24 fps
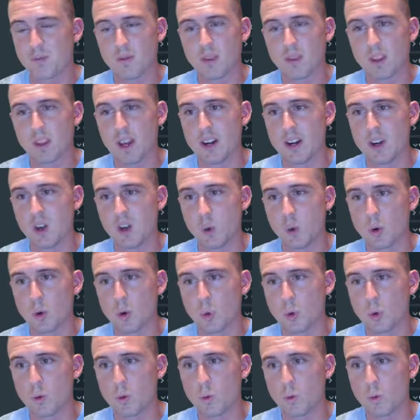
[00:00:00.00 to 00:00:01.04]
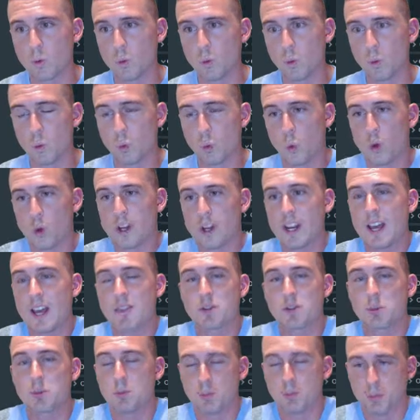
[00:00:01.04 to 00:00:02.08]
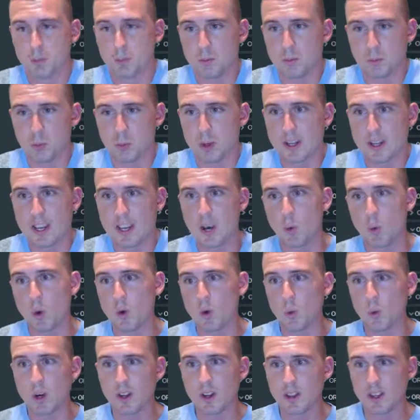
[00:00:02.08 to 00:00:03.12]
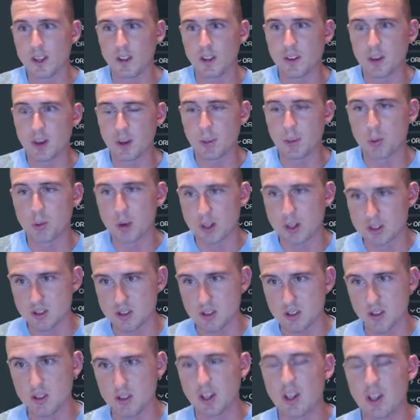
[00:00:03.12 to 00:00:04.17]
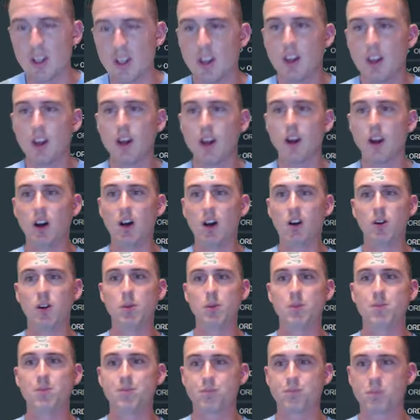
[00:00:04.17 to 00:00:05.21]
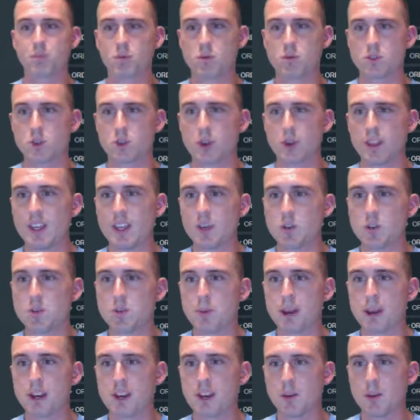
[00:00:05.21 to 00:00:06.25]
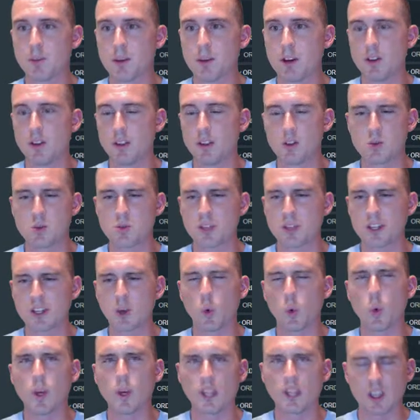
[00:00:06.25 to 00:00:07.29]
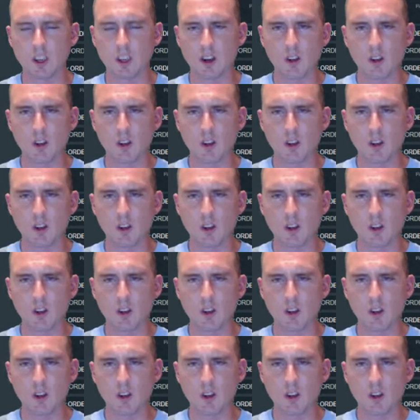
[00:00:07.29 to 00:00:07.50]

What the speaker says: I don't know. We're gonna have to break out one way or the other here pretty soon. So I think it was back up here. This was like a week ago.